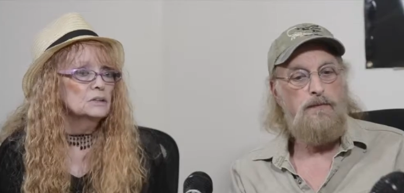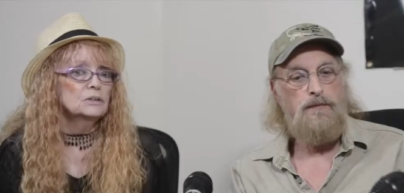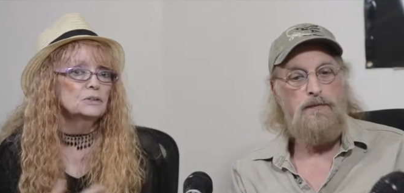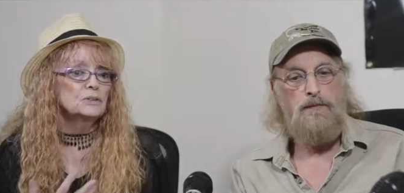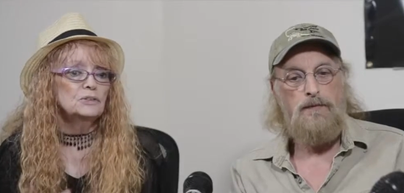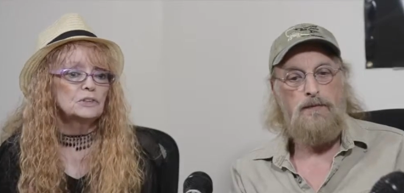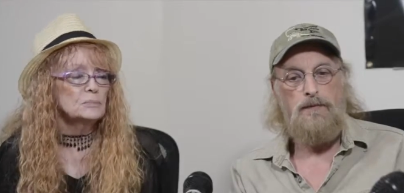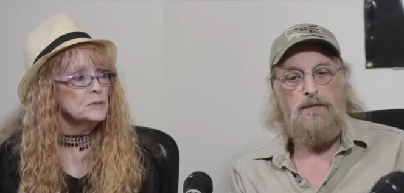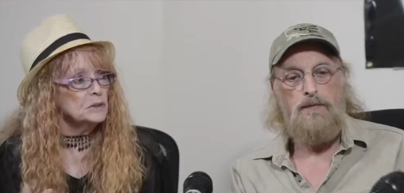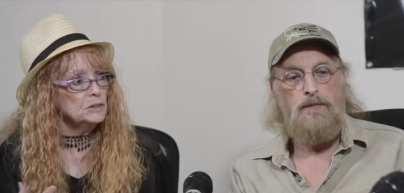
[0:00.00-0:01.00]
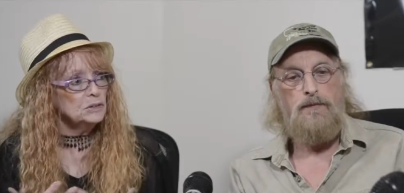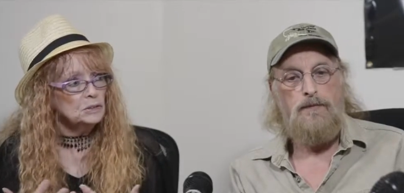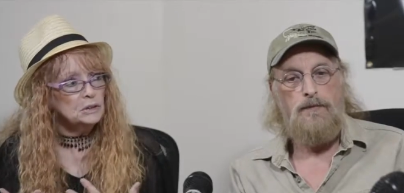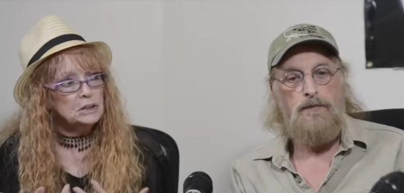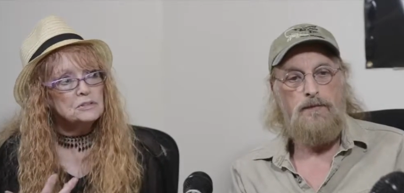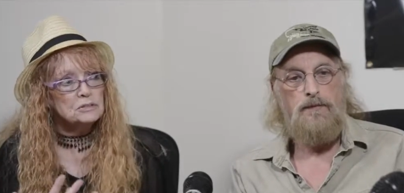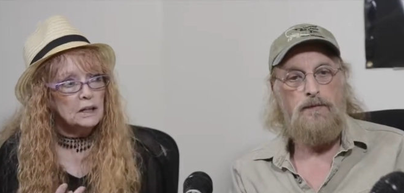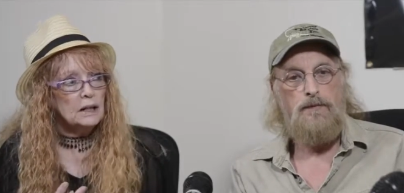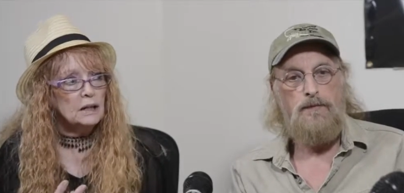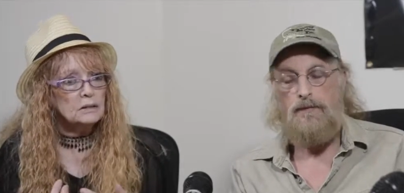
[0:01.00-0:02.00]
Speaker 1: or do something to
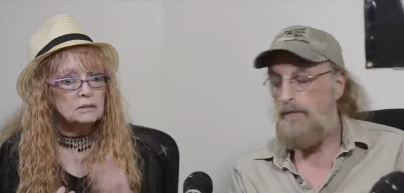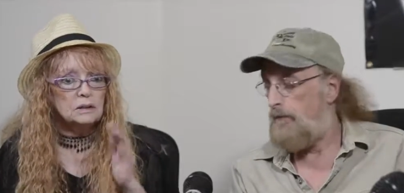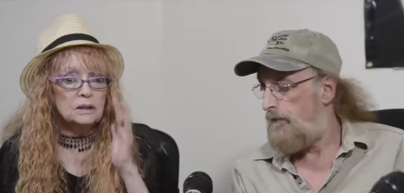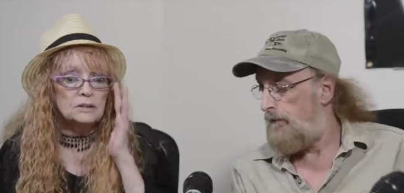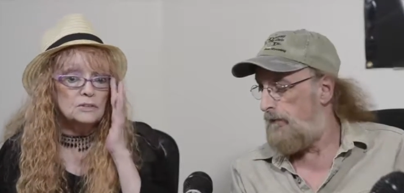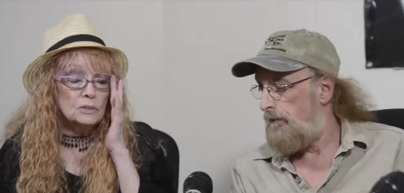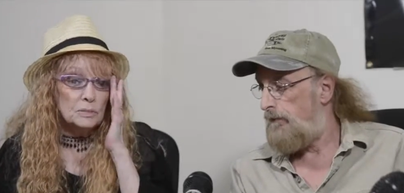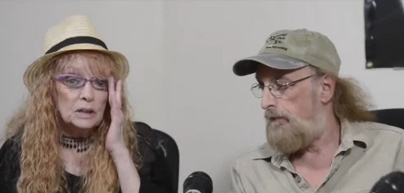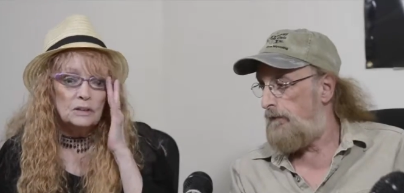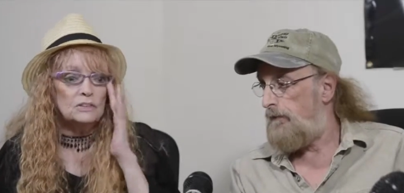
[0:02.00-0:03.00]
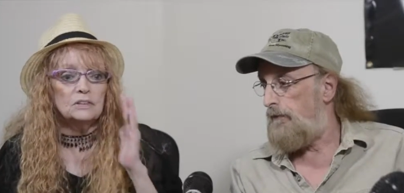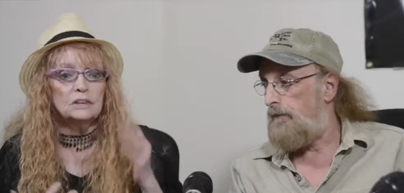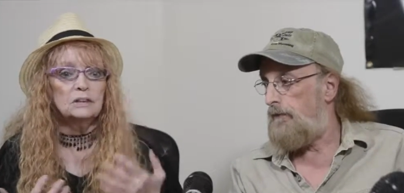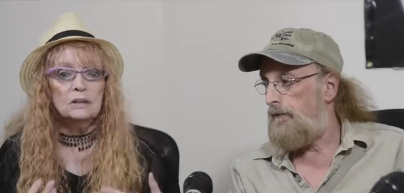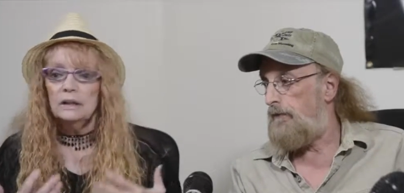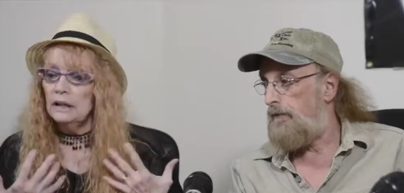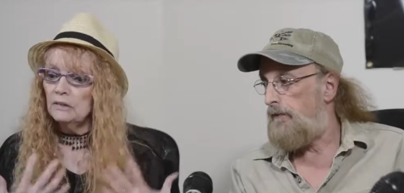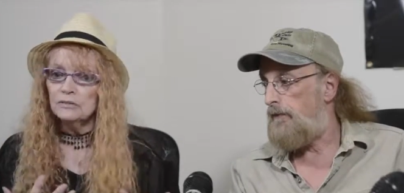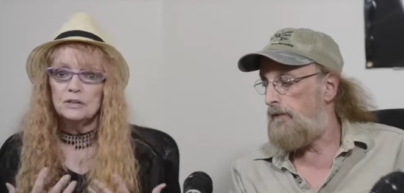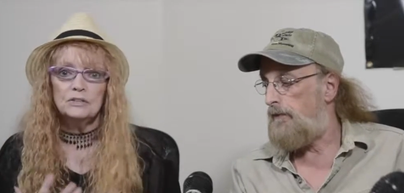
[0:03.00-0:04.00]
interact. Mm-hmm. And it's amazing
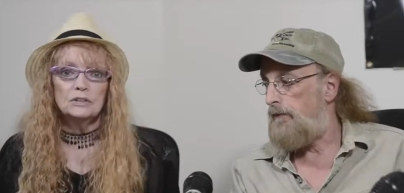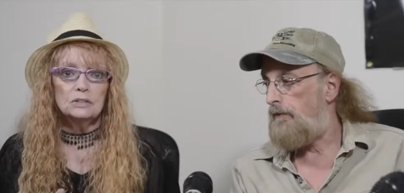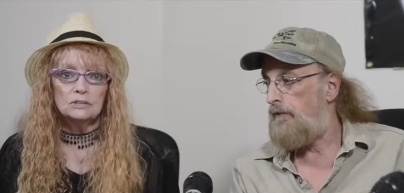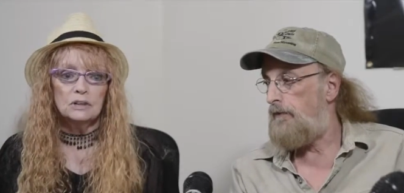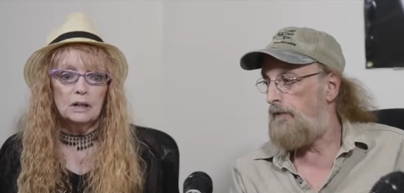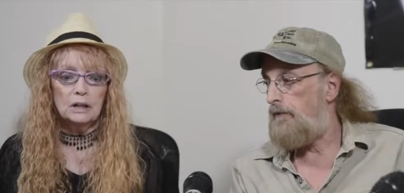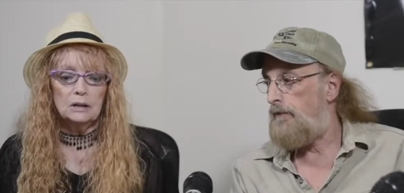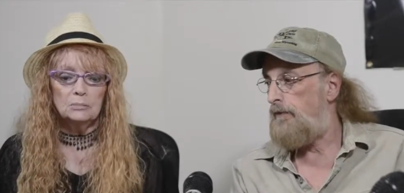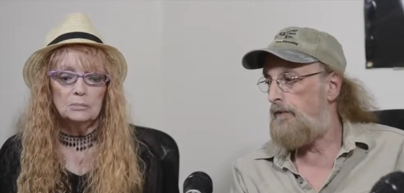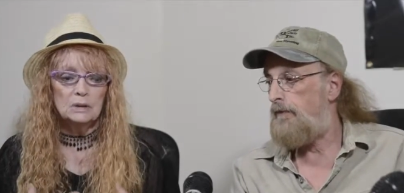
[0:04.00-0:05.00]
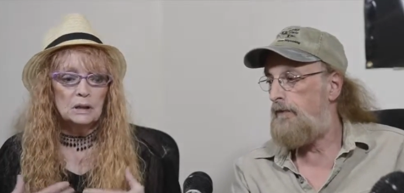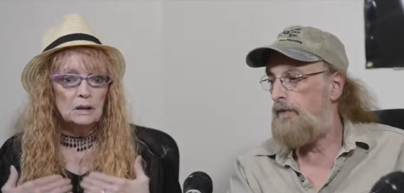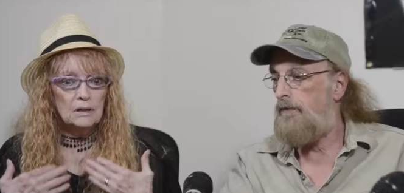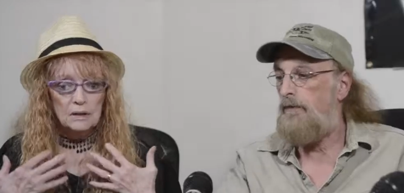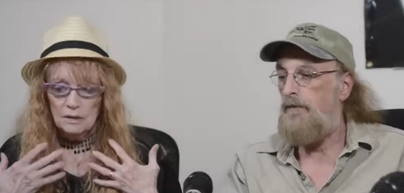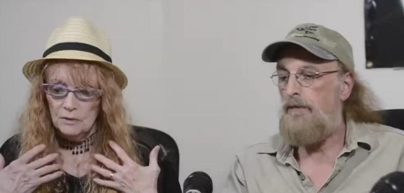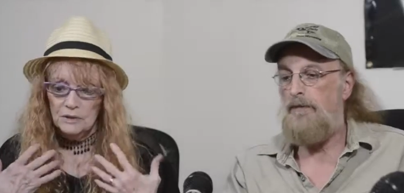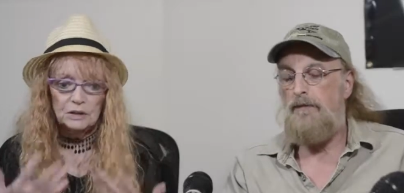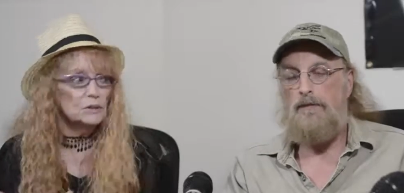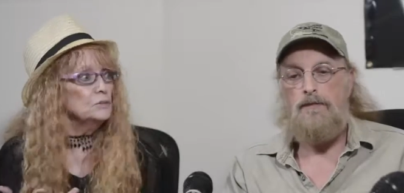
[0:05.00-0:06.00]
every single time
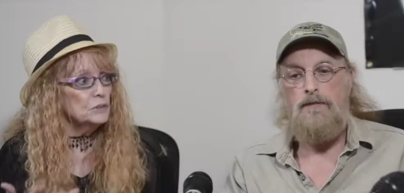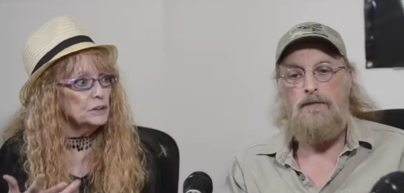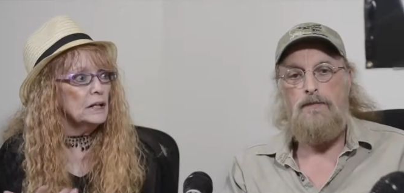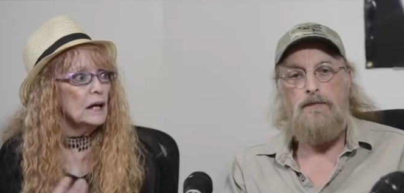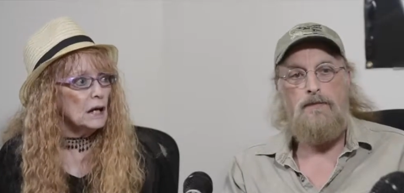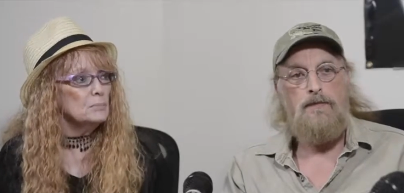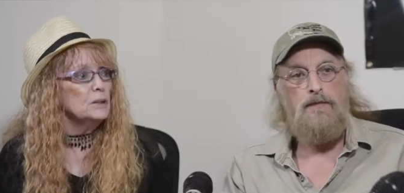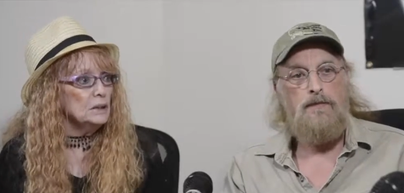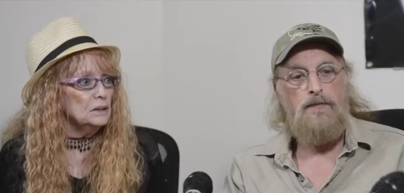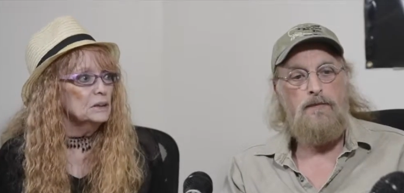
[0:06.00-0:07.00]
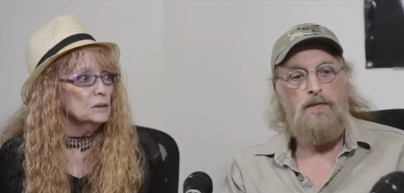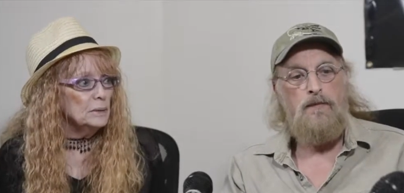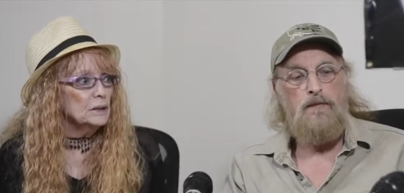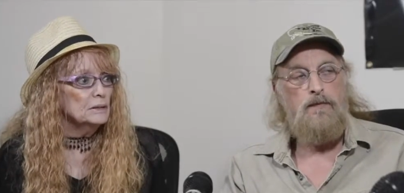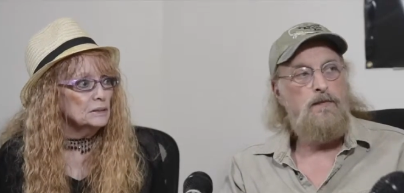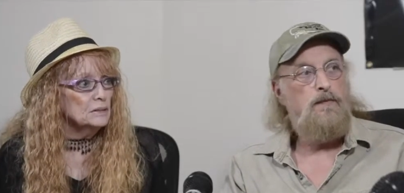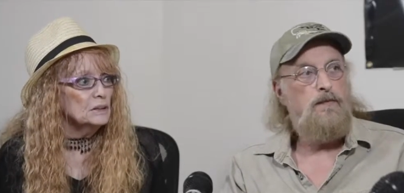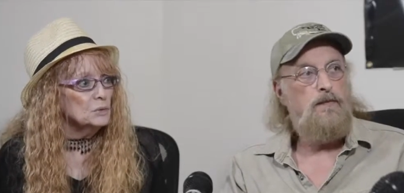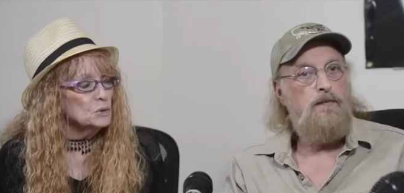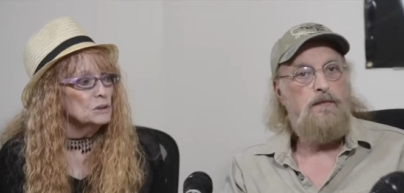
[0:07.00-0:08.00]
they're very happy about it
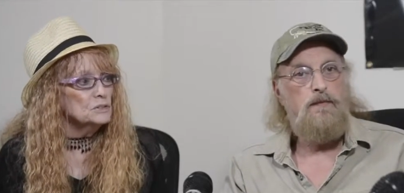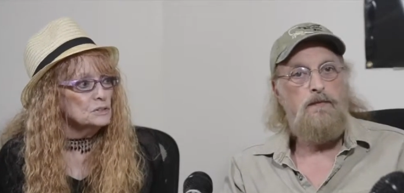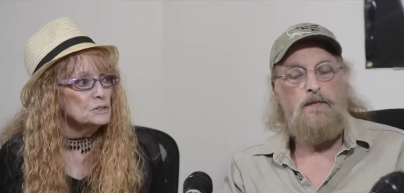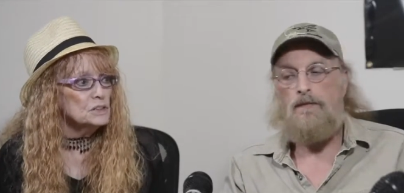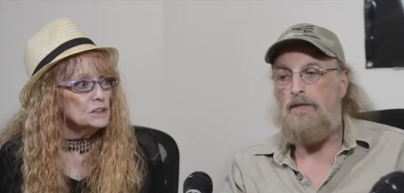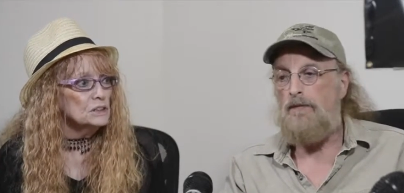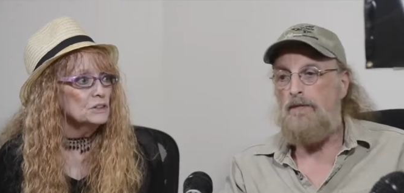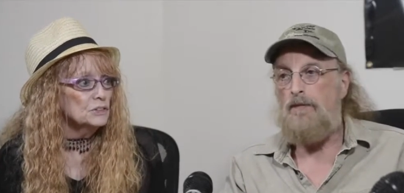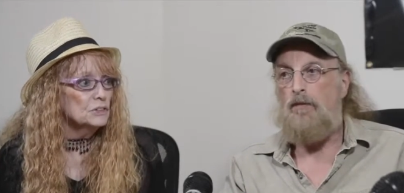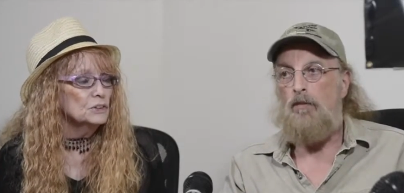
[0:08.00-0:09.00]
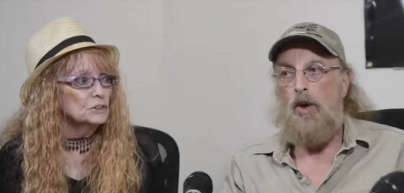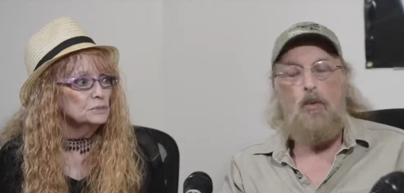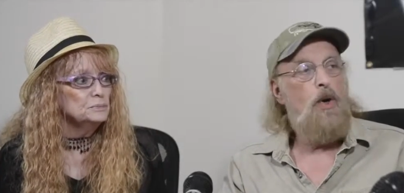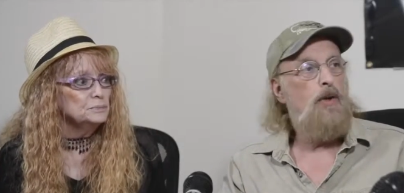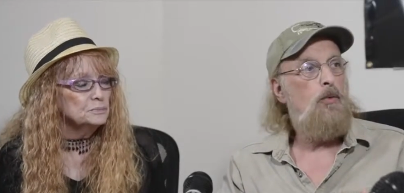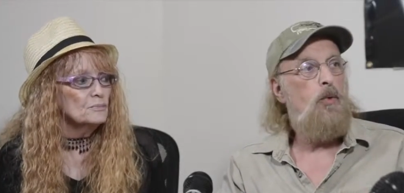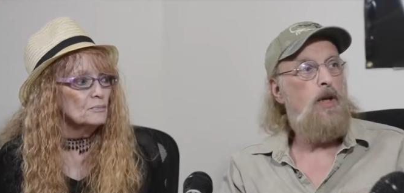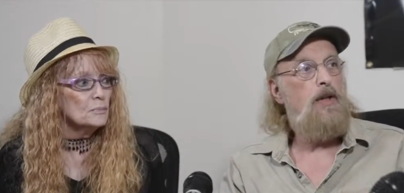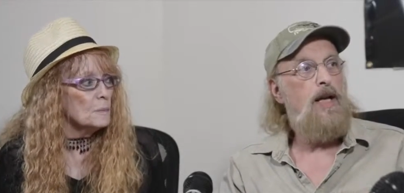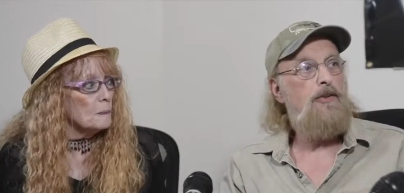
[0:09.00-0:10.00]
and they want to share. So, But
Speaker 2: one
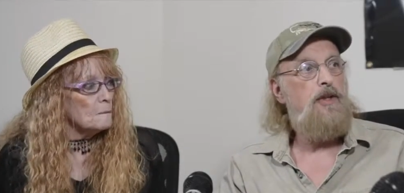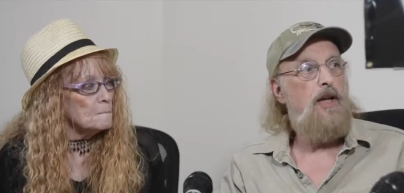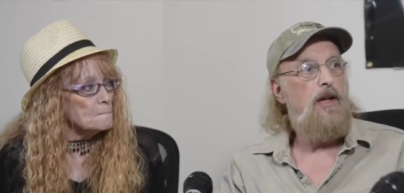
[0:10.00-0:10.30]
quick last